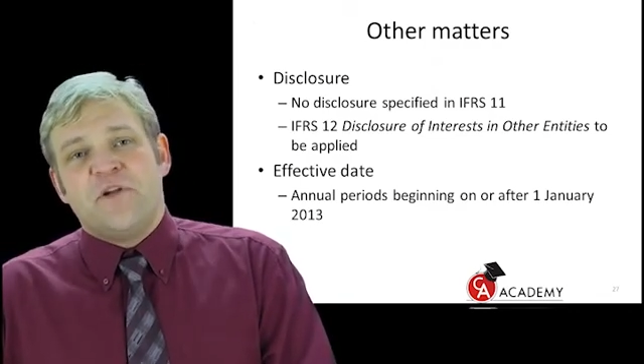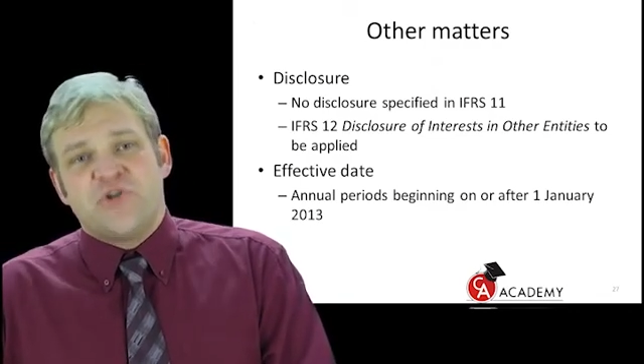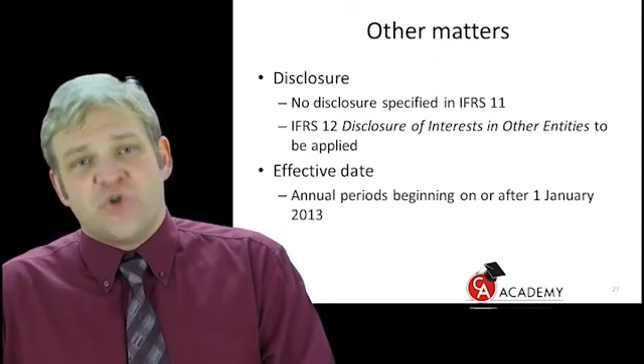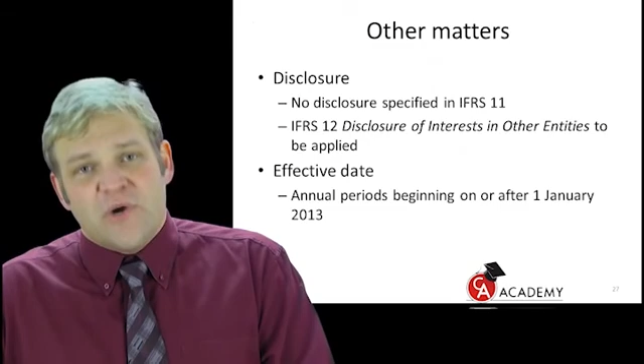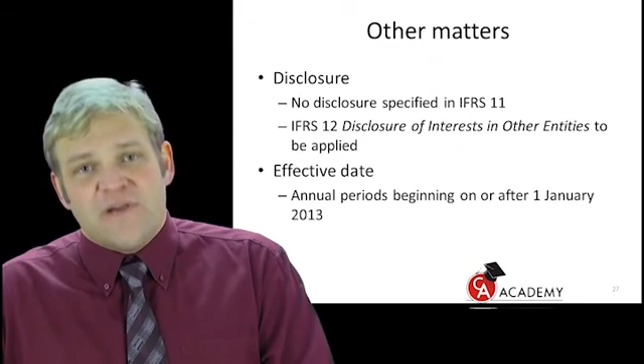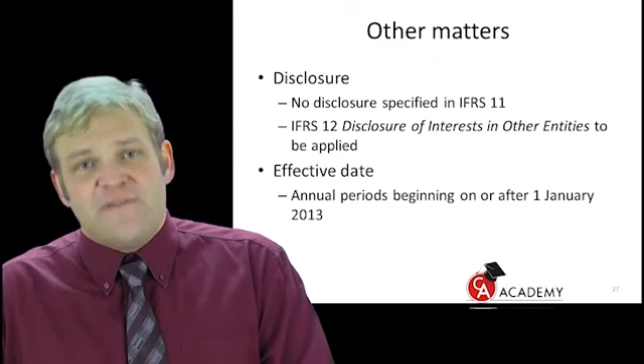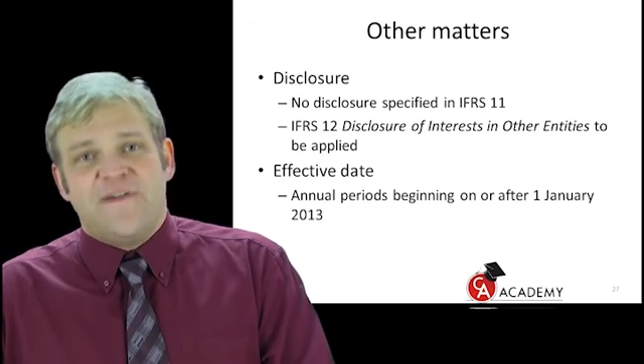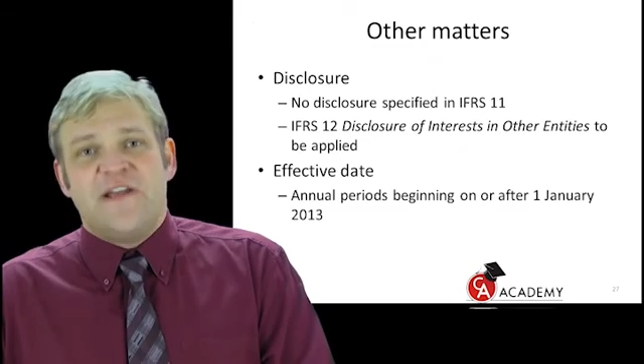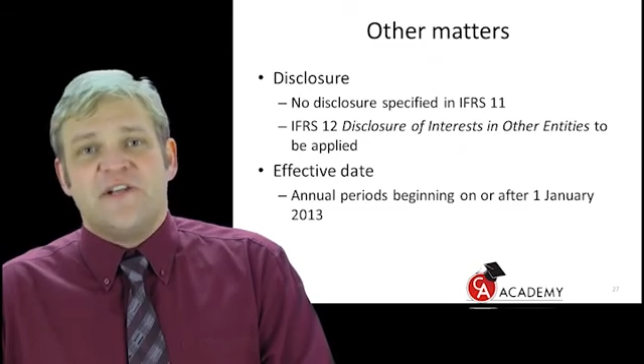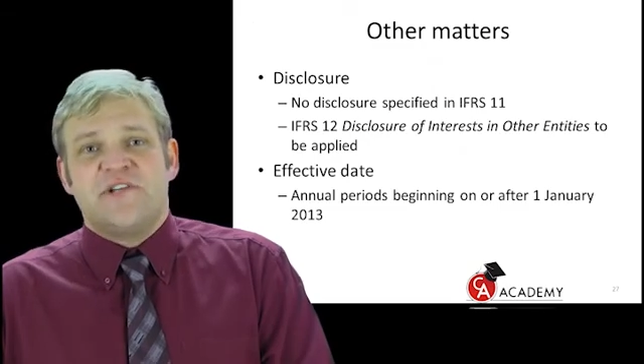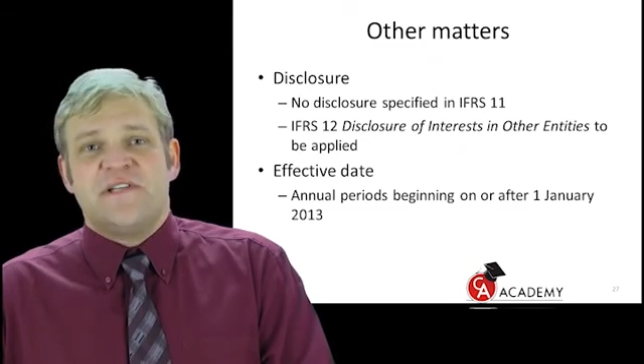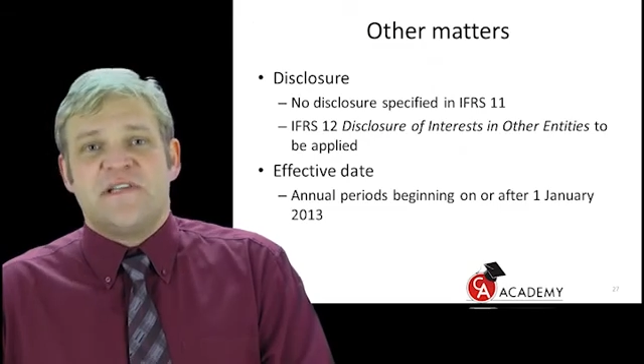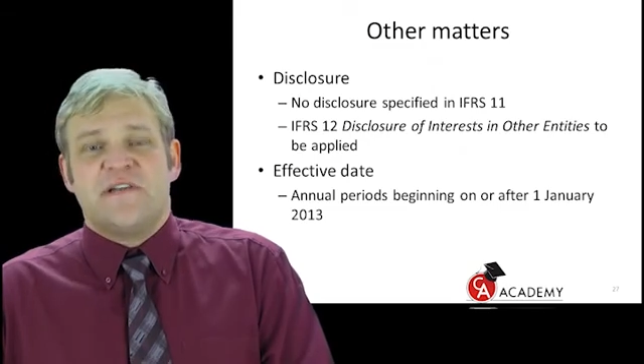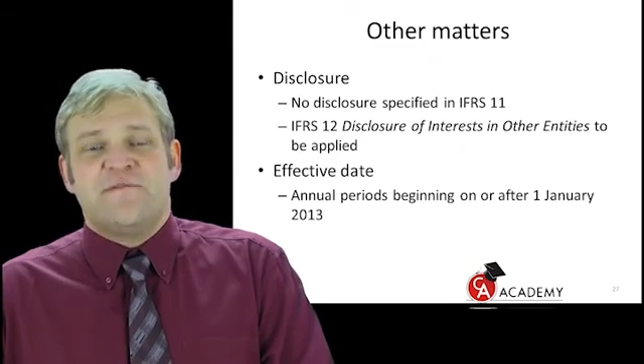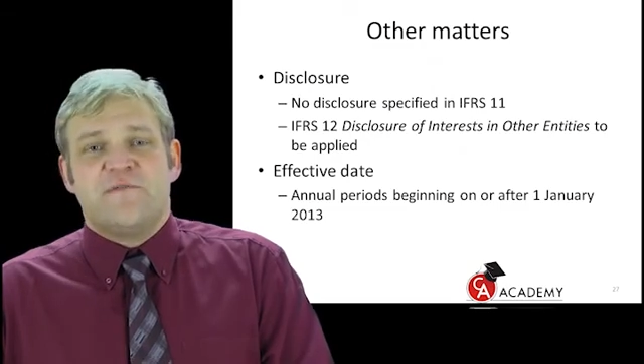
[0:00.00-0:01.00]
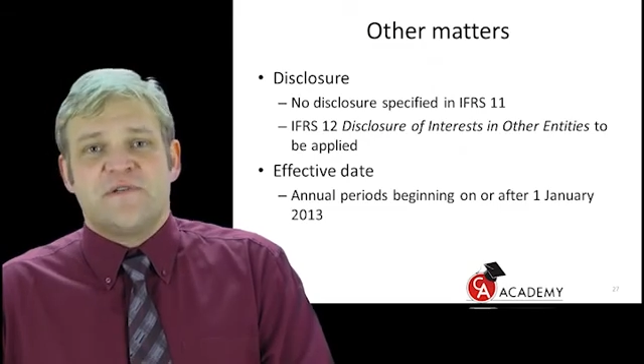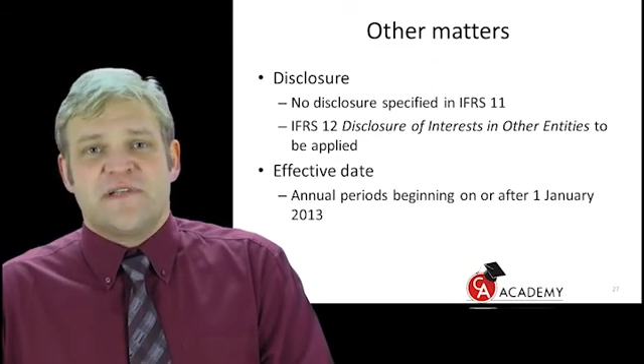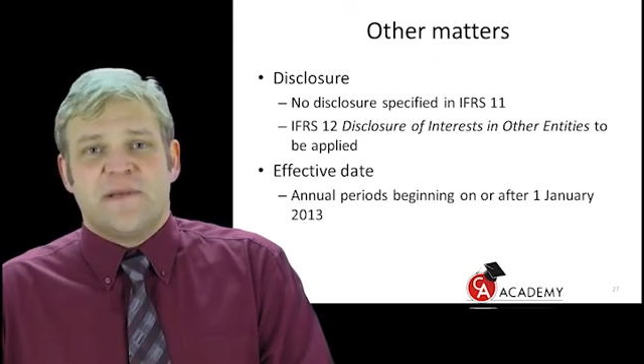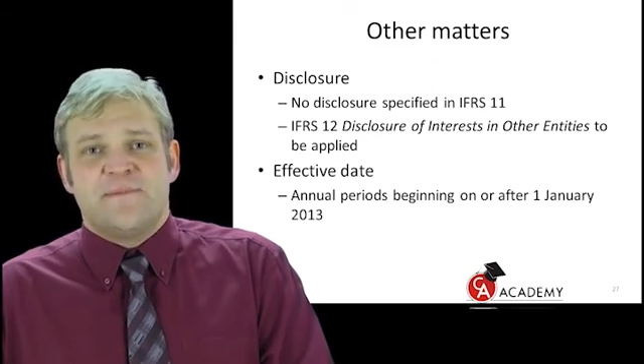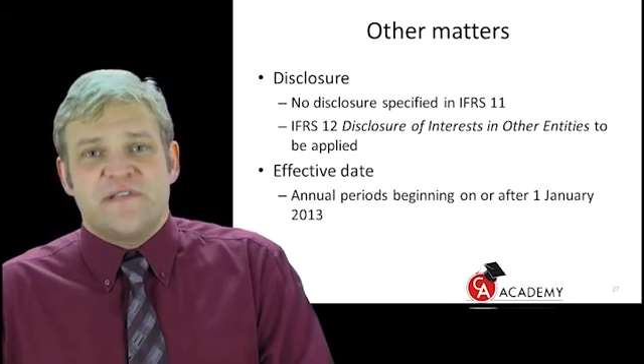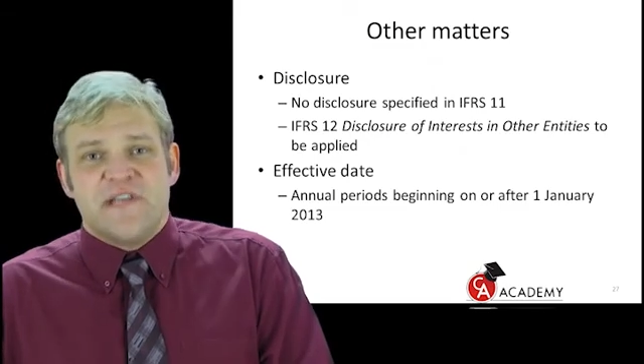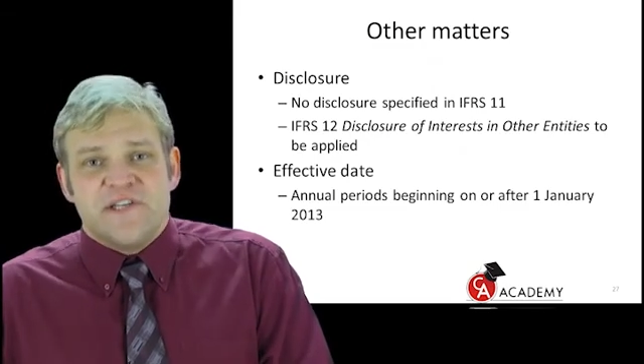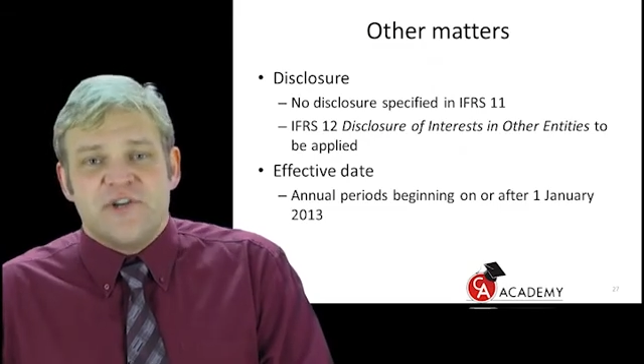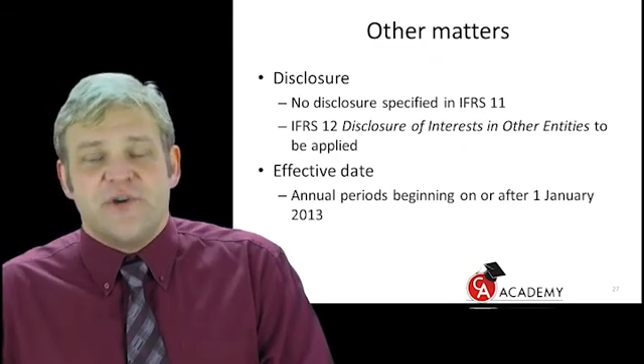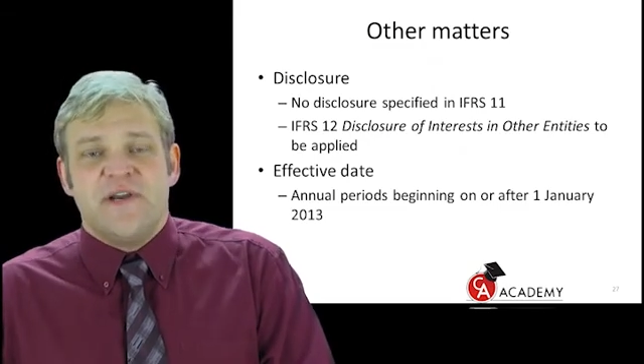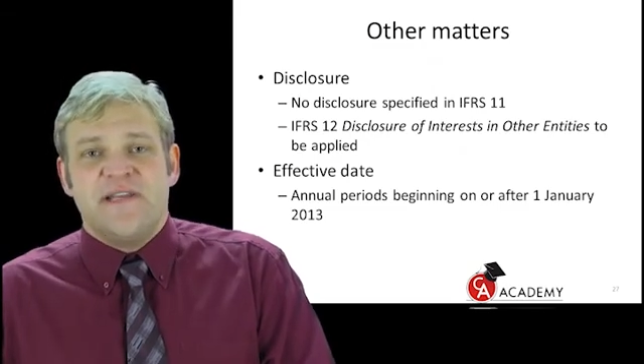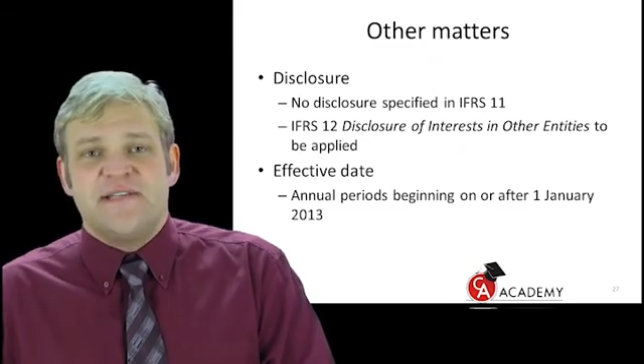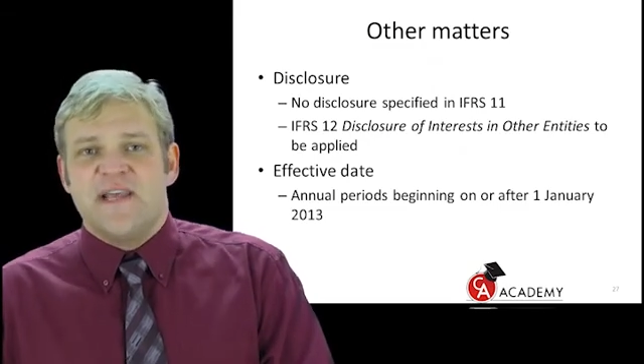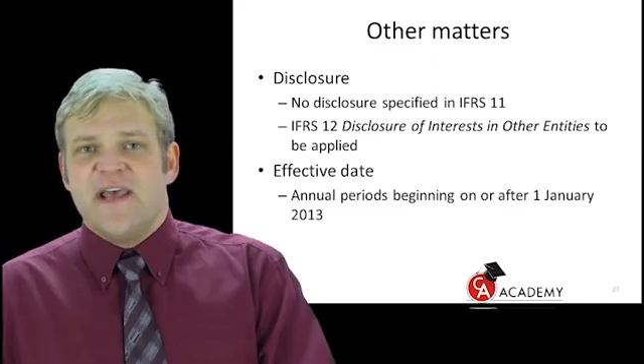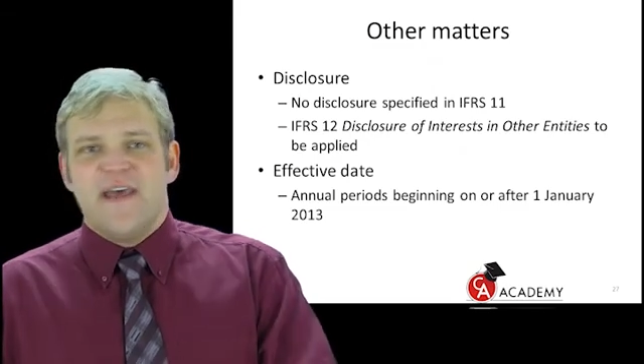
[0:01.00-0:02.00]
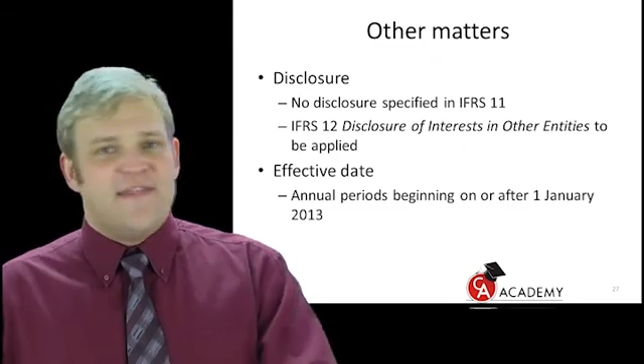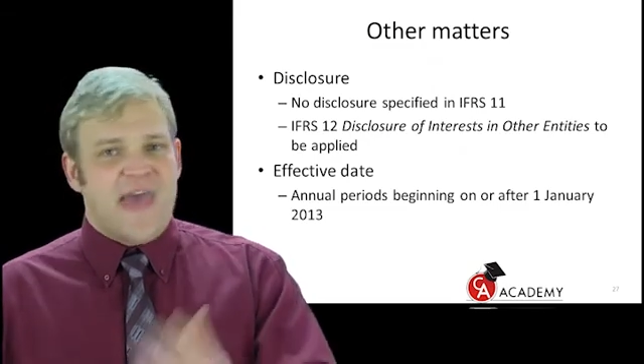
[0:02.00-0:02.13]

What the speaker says: joint ventures and for subsidiaries,